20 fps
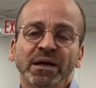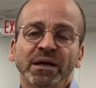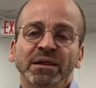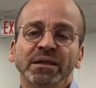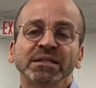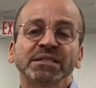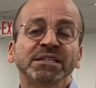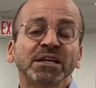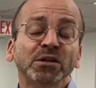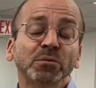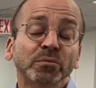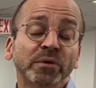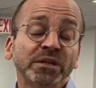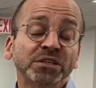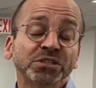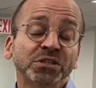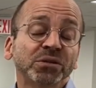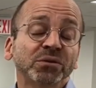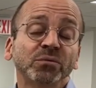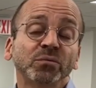This
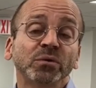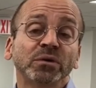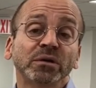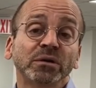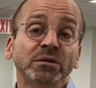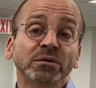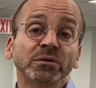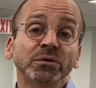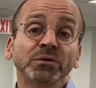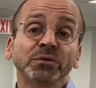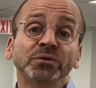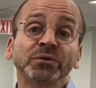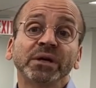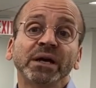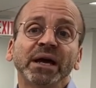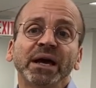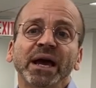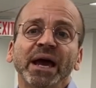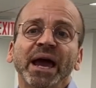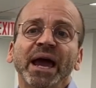celebration will include
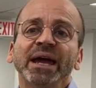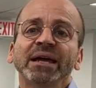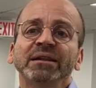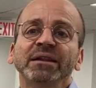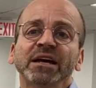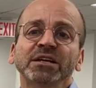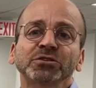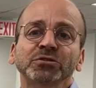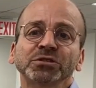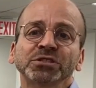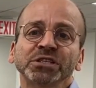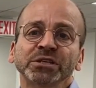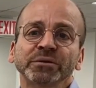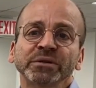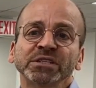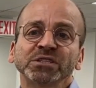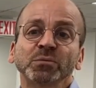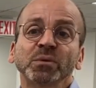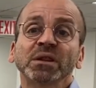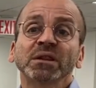a lecture
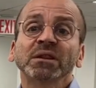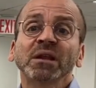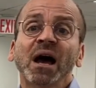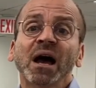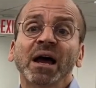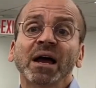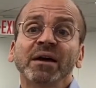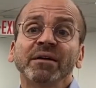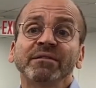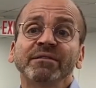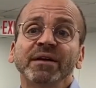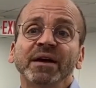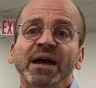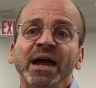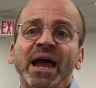series with live